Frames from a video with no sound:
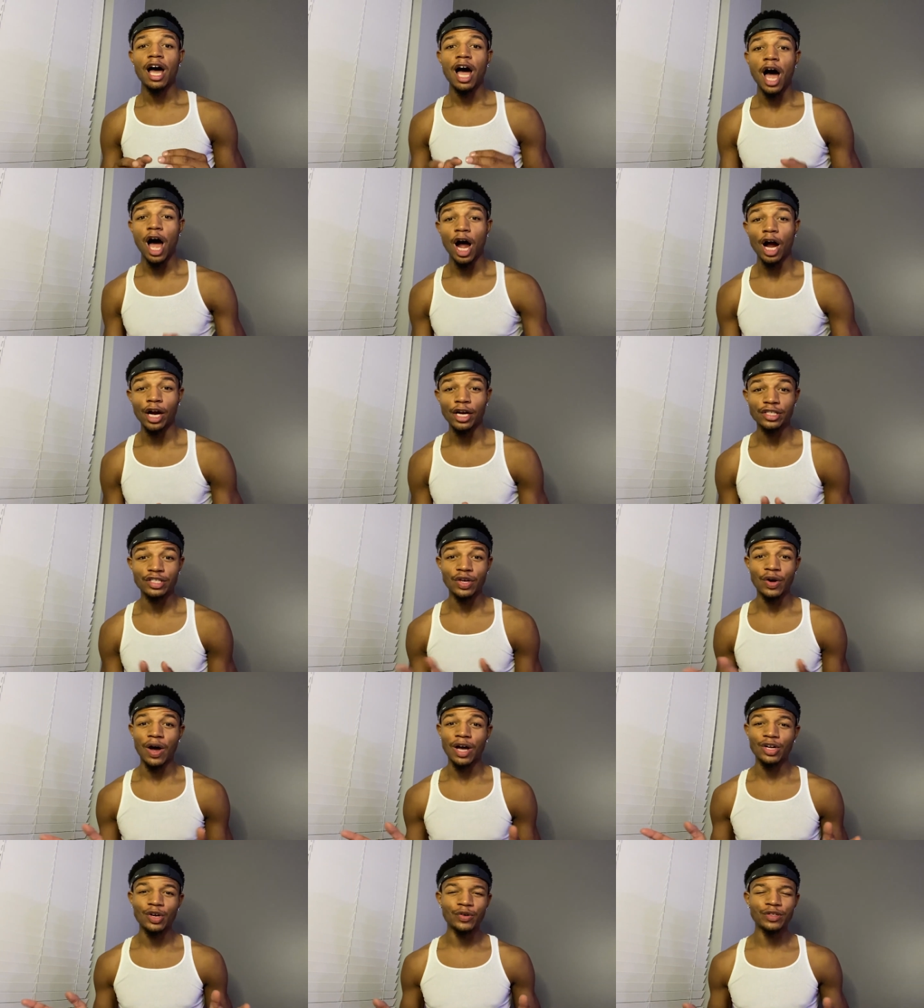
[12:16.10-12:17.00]
All right, so
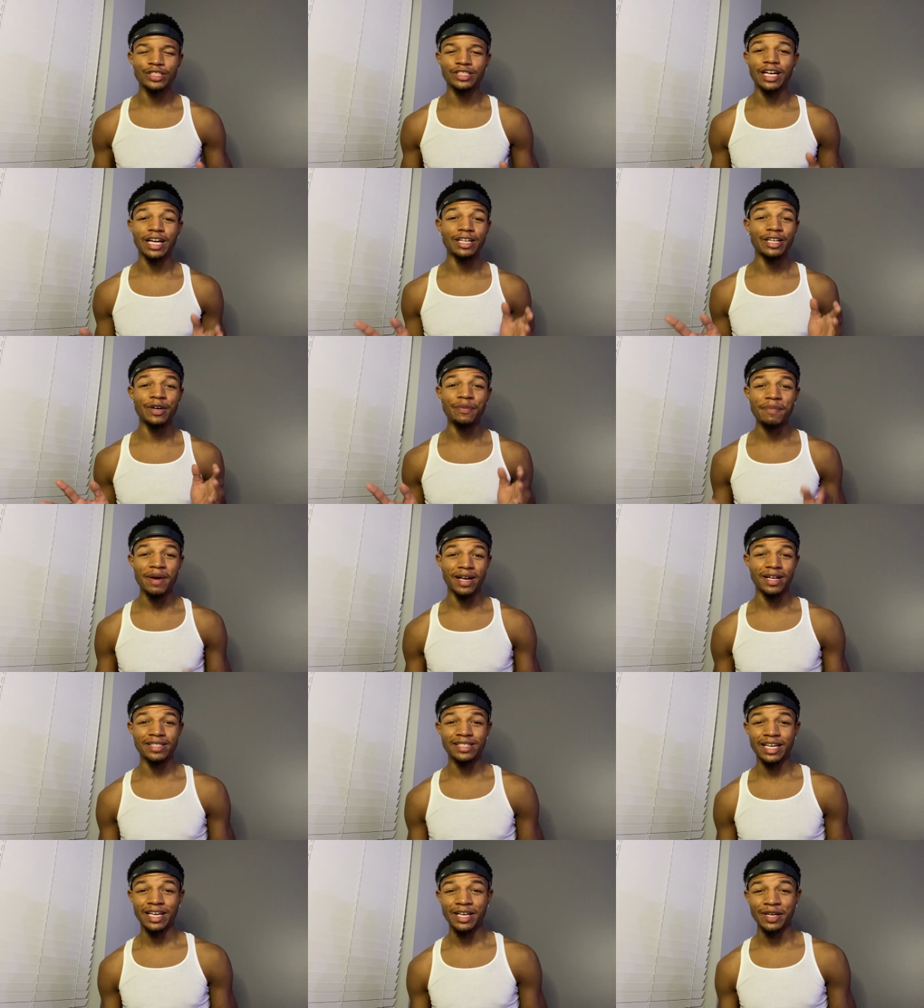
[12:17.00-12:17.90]
I know we just got done
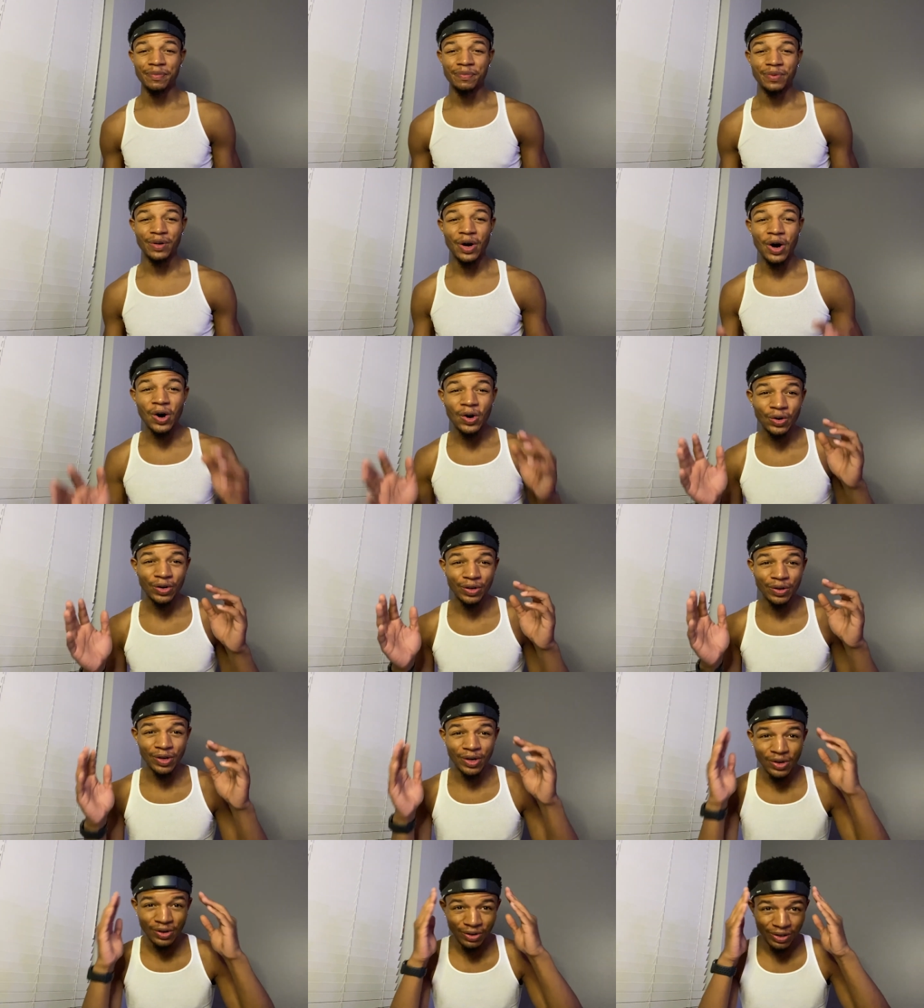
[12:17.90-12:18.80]
meditating, but
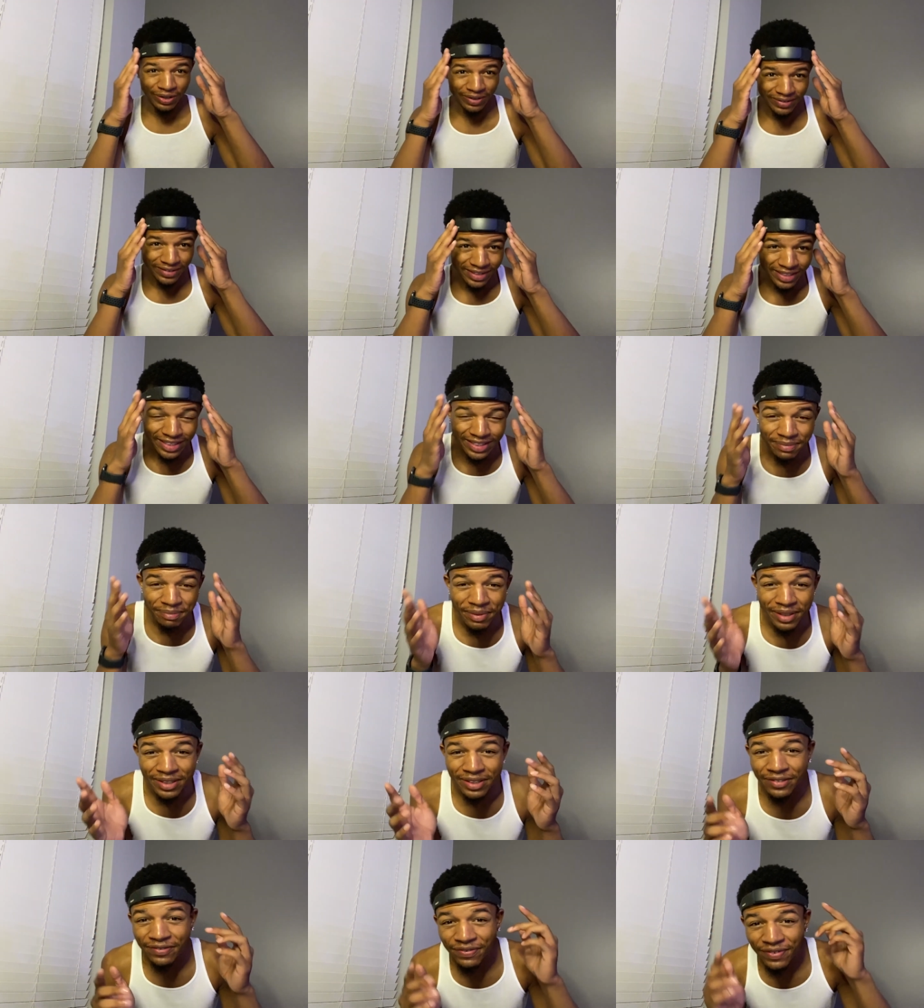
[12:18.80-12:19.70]
hold up. This
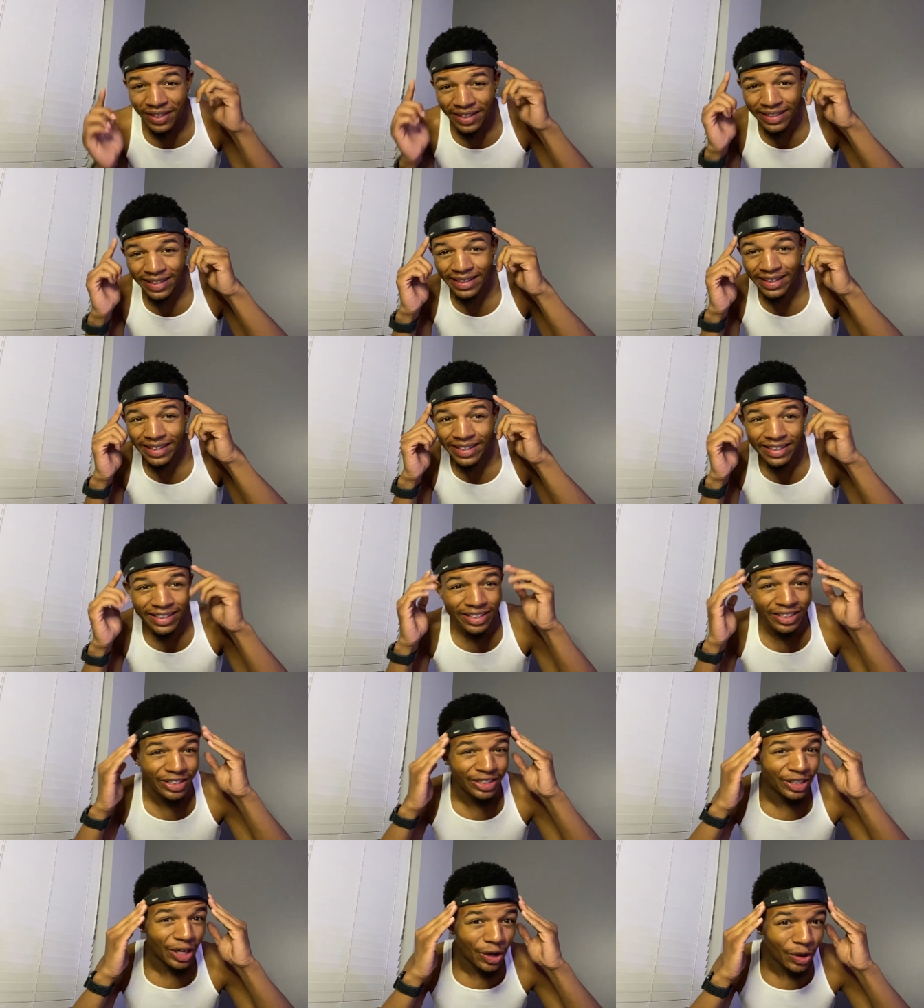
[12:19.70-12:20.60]
motherfucker
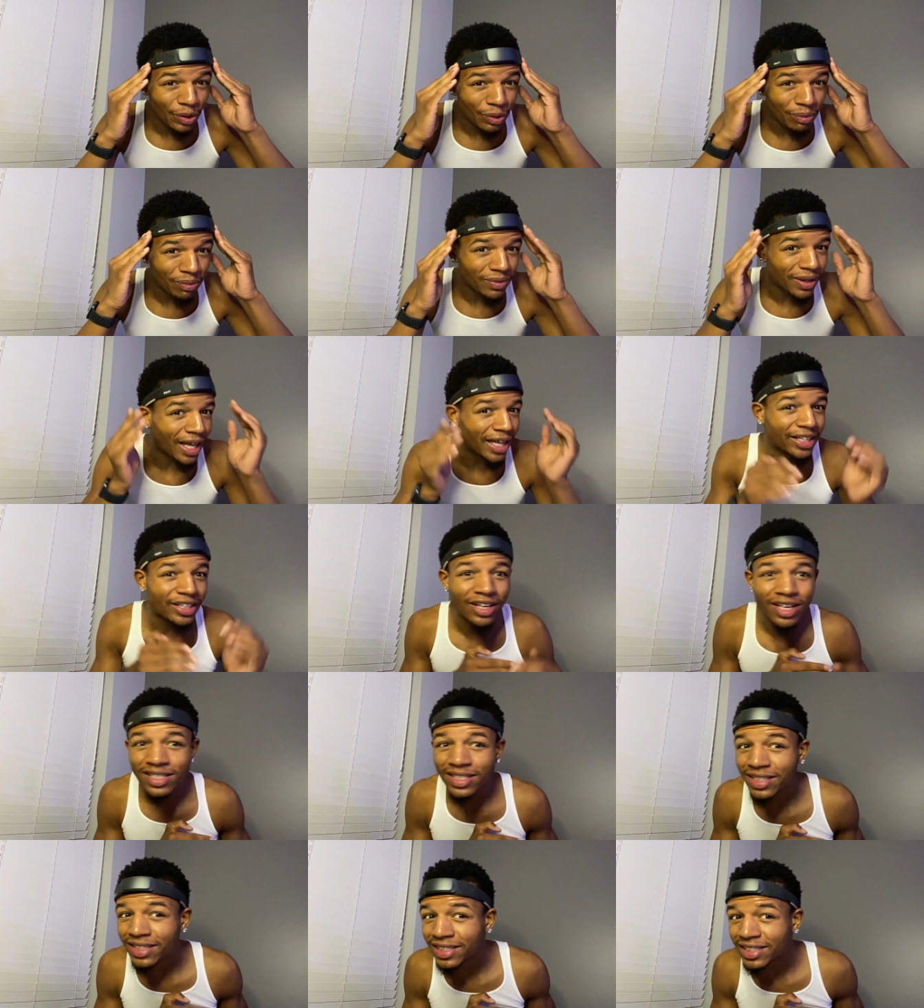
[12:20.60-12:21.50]
dope. Like, y'all
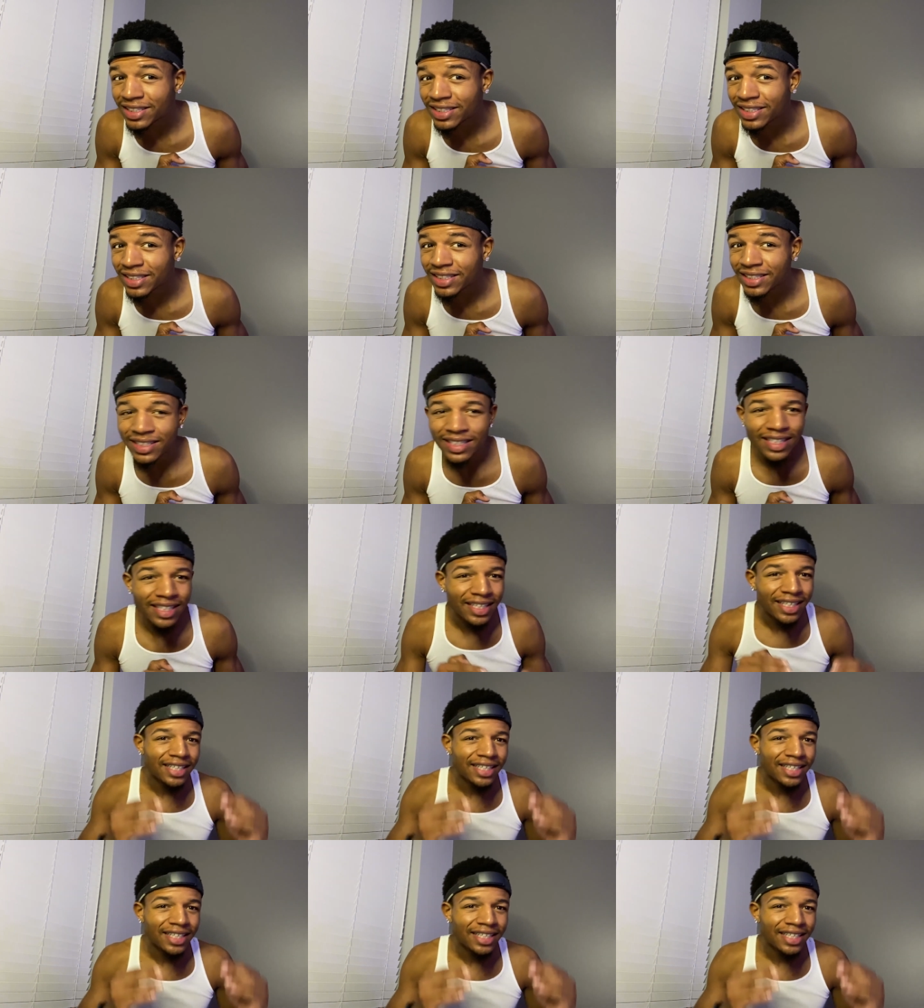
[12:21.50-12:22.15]
see this shit?